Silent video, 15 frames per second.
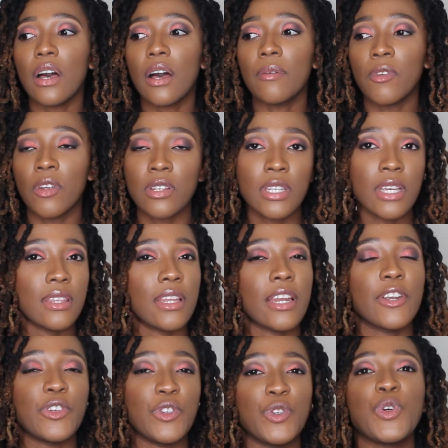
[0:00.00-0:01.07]
I'm not saying that
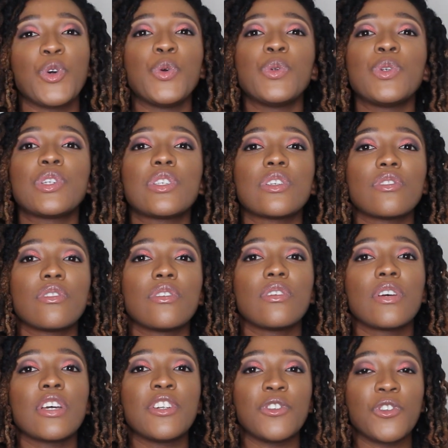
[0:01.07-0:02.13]
I don't
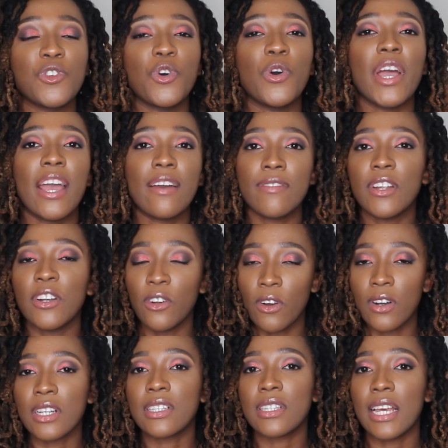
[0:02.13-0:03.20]
enjoy having
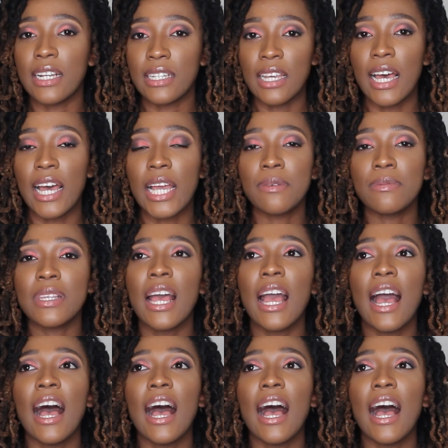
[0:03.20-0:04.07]
locks at times.